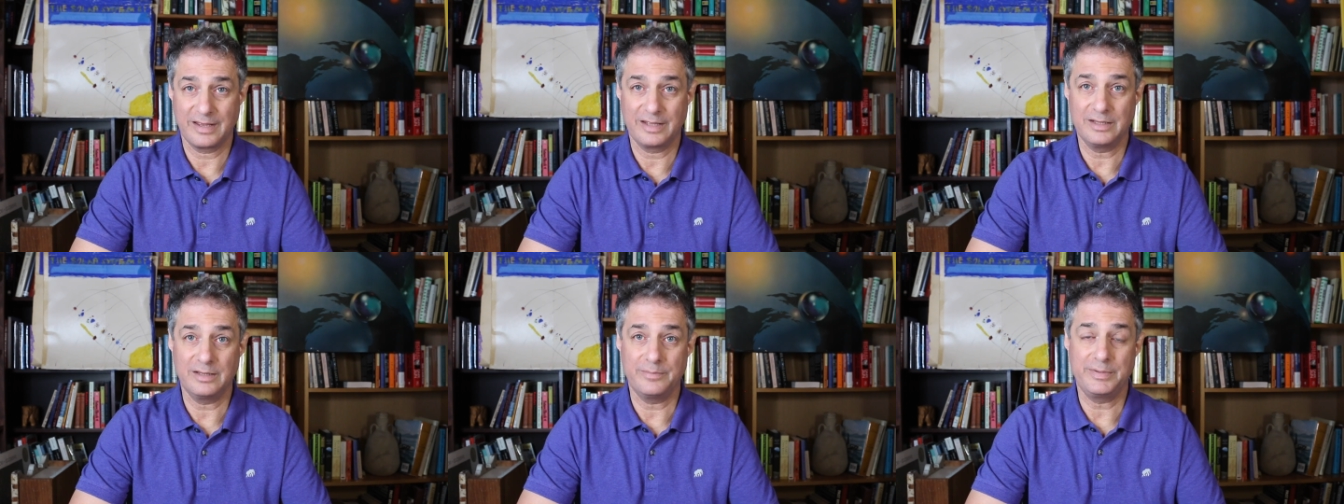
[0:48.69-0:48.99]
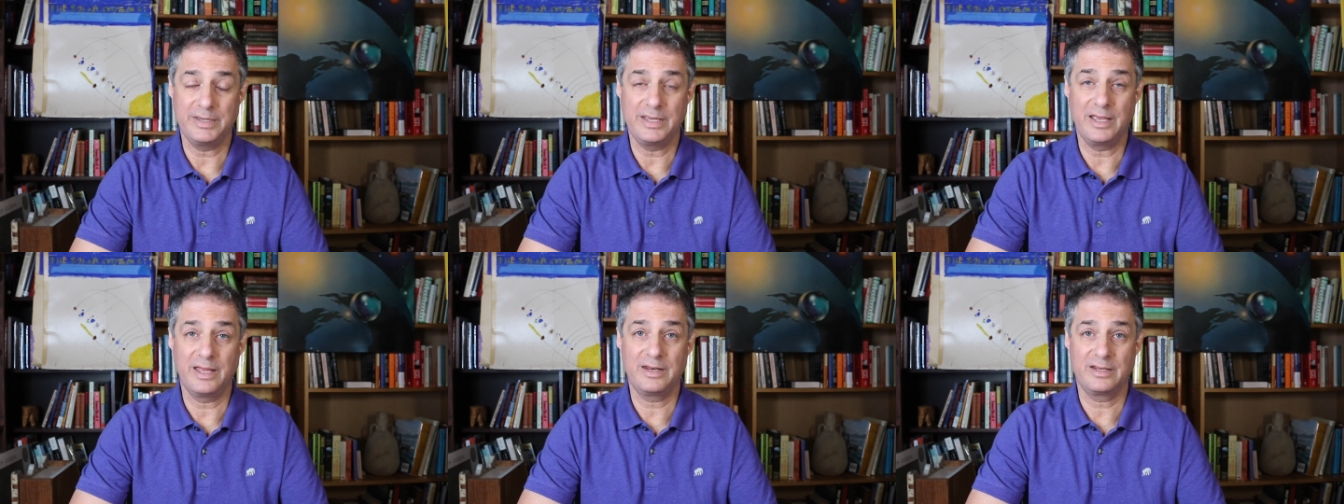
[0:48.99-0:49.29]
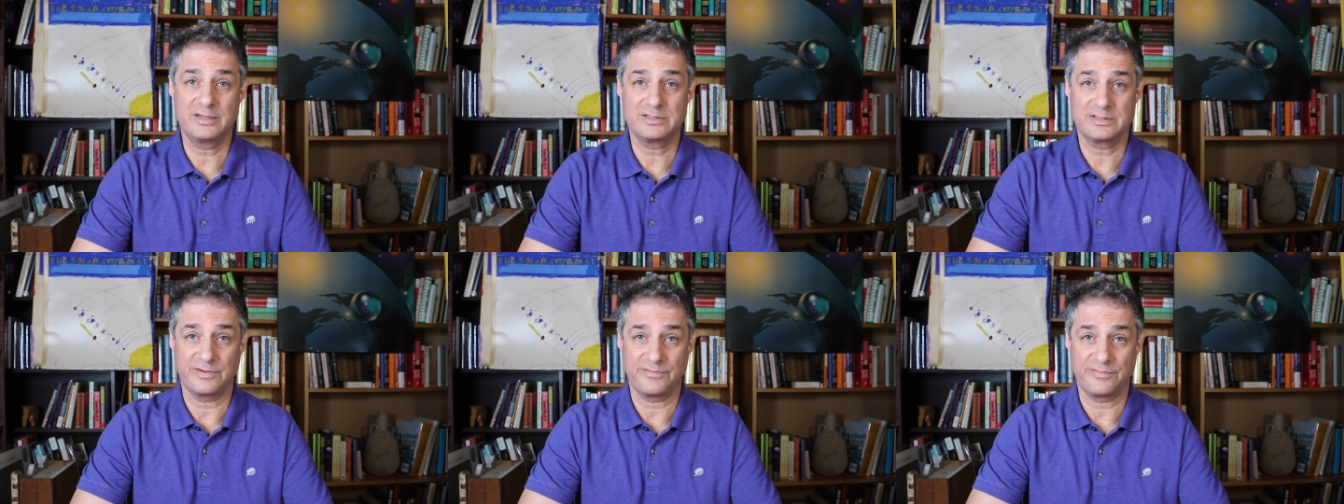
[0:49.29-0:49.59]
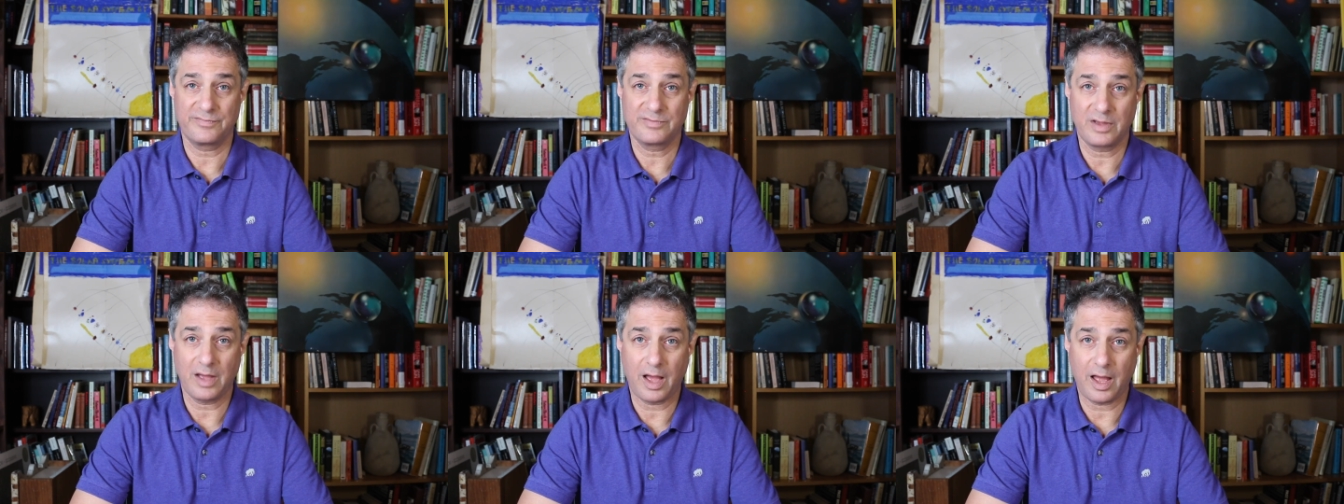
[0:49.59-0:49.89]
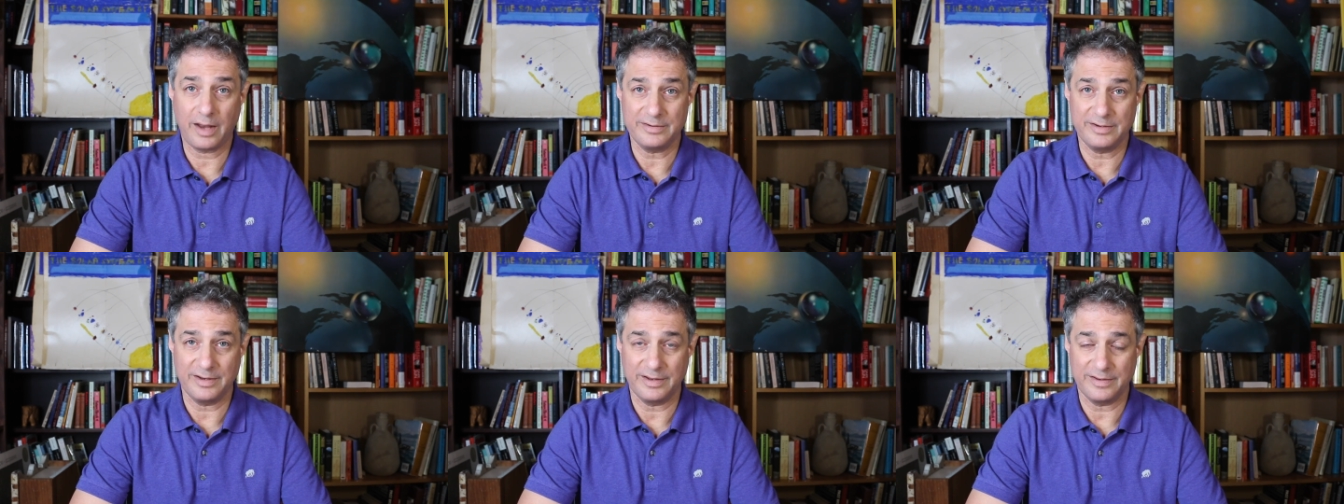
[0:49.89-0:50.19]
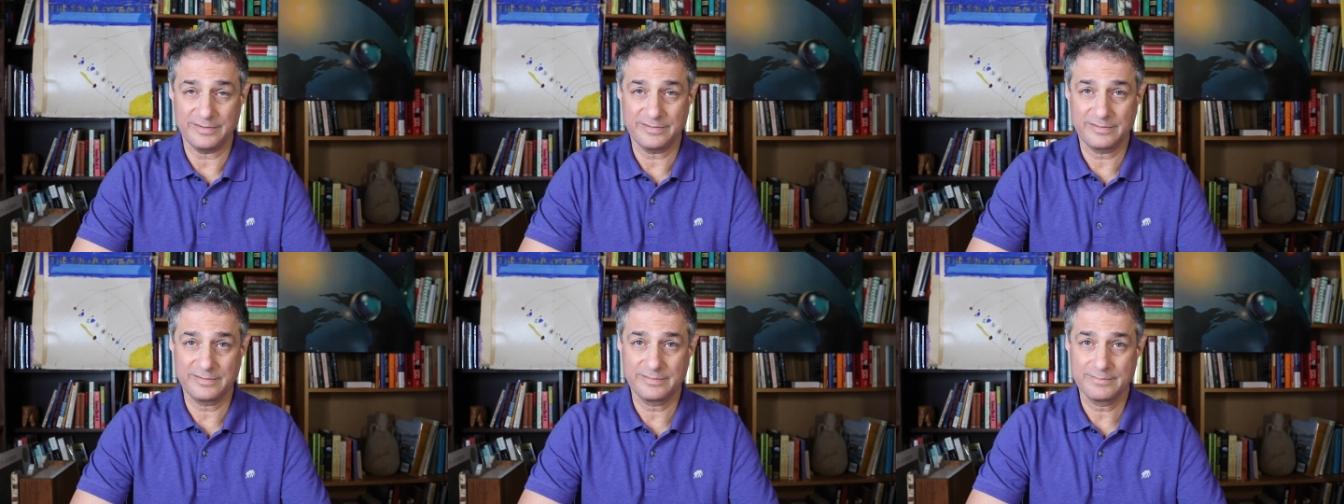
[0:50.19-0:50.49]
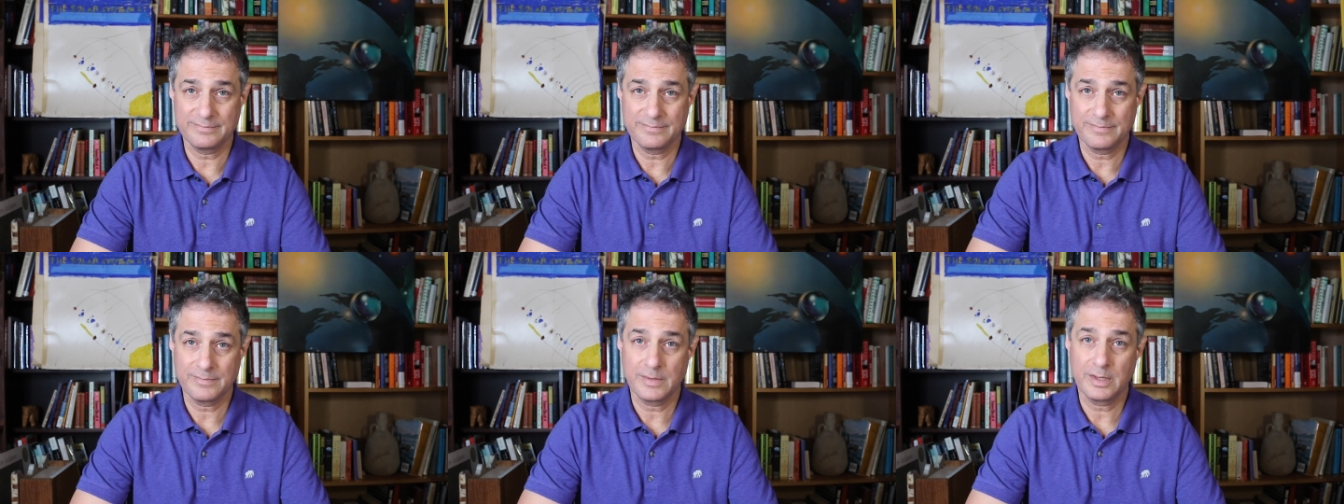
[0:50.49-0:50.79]
and the beginnings of continents,
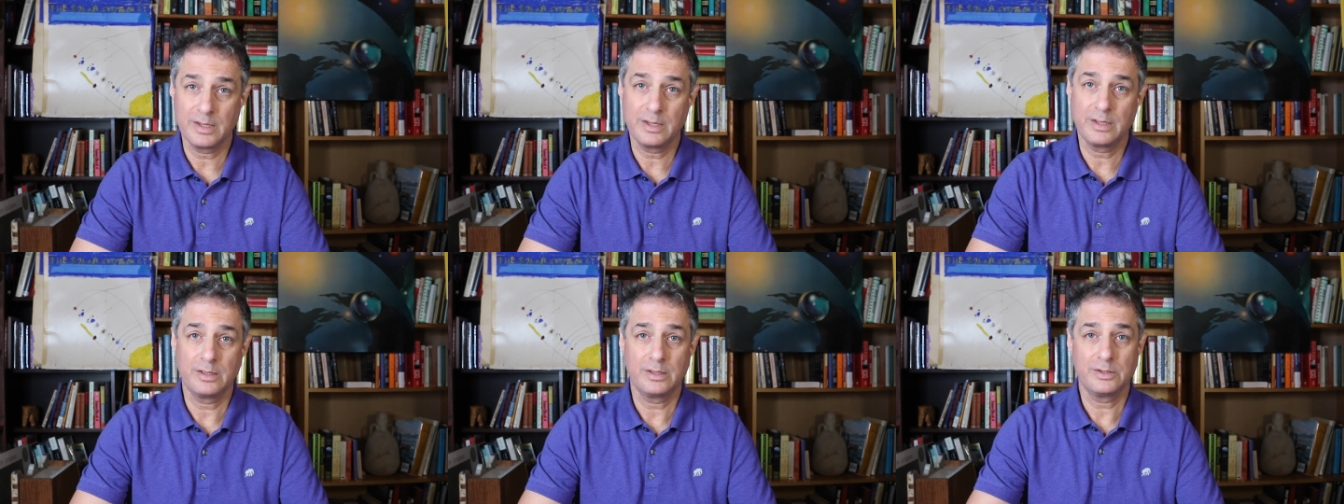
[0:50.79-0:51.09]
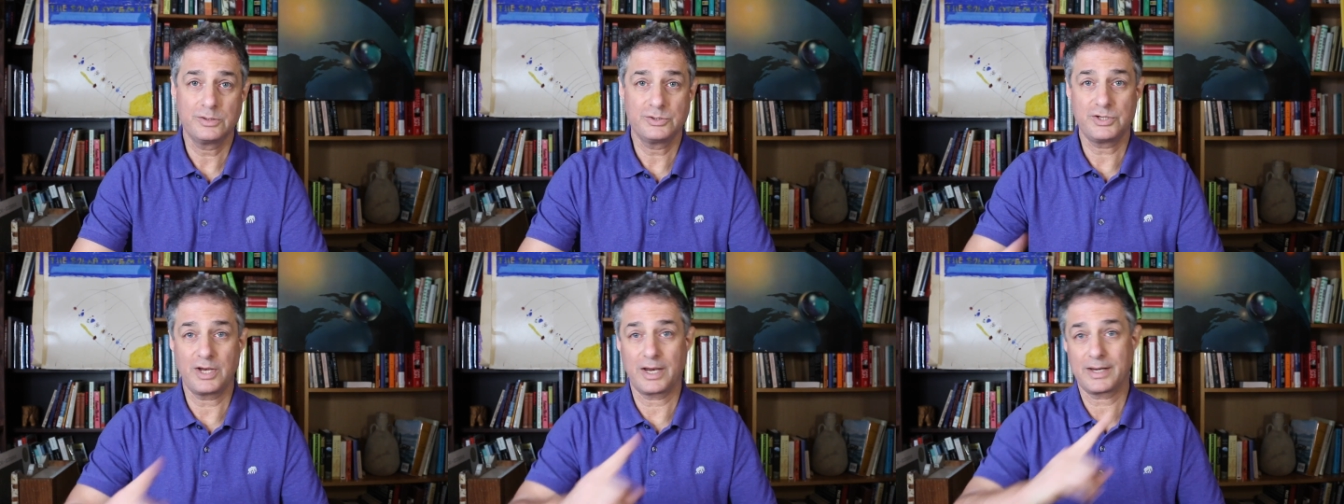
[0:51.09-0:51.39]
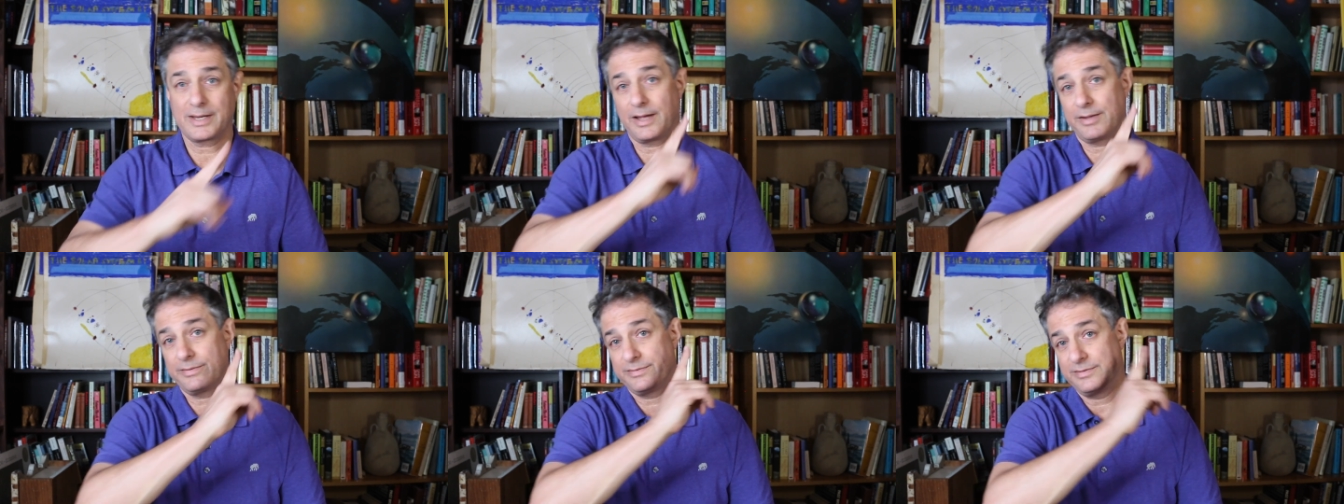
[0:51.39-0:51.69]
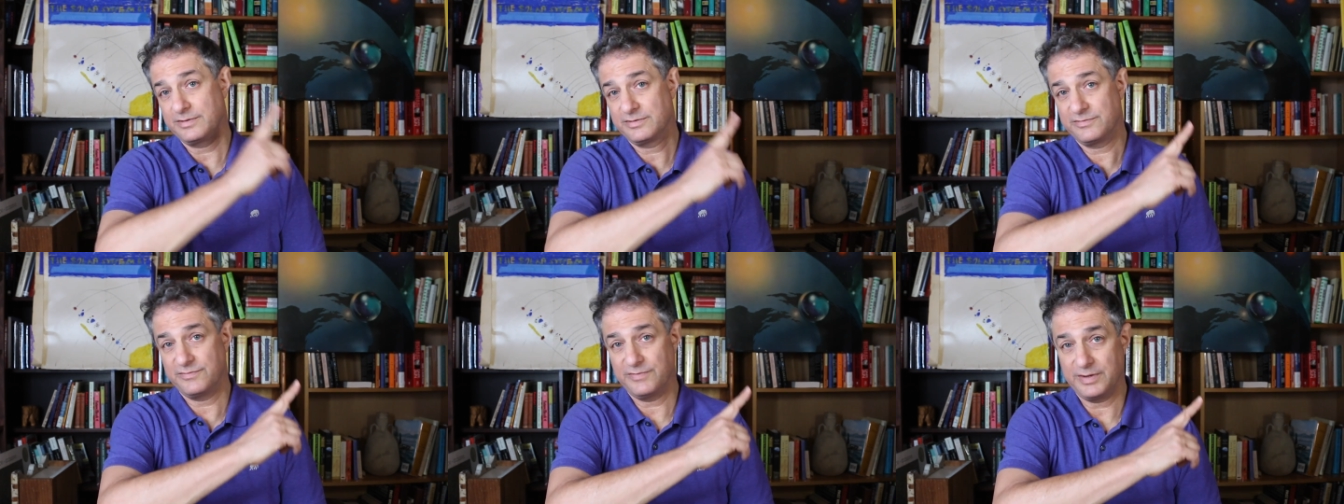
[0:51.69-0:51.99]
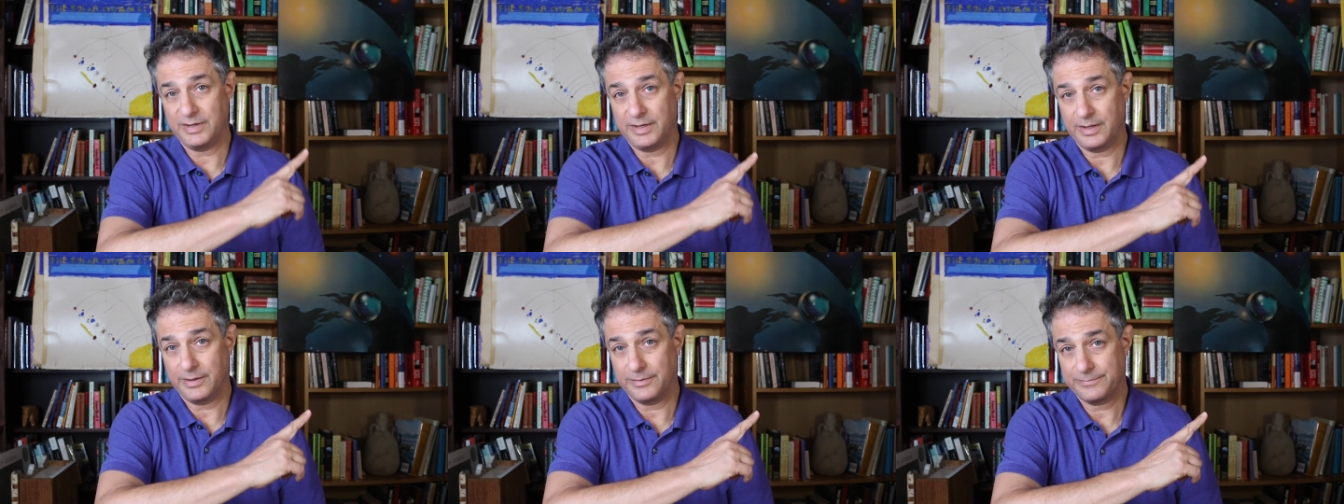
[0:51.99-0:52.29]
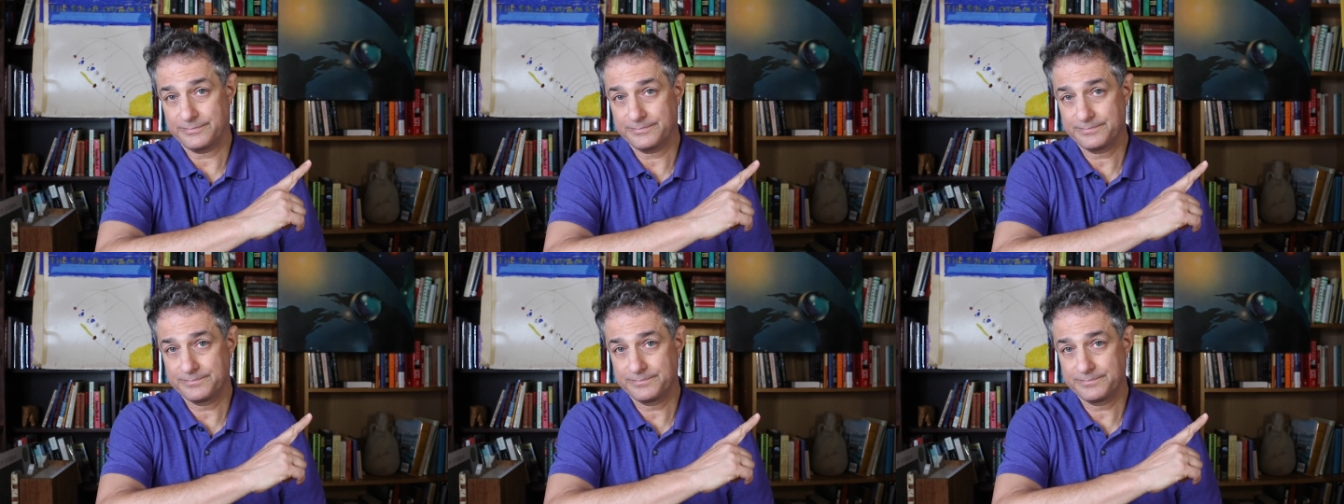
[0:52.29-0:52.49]
check out this video.